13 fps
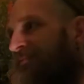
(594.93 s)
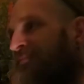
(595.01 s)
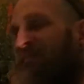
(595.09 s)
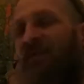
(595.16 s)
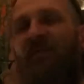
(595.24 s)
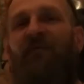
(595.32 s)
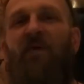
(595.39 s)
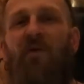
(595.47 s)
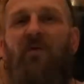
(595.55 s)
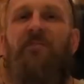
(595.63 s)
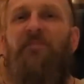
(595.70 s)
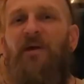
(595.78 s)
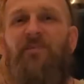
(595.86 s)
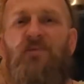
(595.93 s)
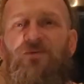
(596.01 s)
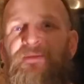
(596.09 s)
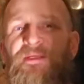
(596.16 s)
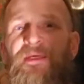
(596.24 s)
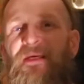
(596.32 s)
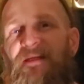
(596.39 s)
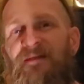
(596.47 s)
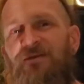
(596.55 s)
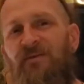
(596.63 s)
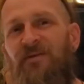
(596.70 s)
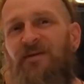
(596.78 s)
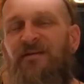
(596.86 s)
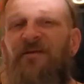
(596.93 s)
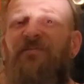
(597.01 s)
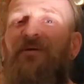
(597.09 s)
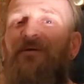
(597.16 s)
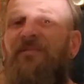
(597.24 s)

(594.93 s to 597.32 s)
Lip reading: provoke people to get into a discipline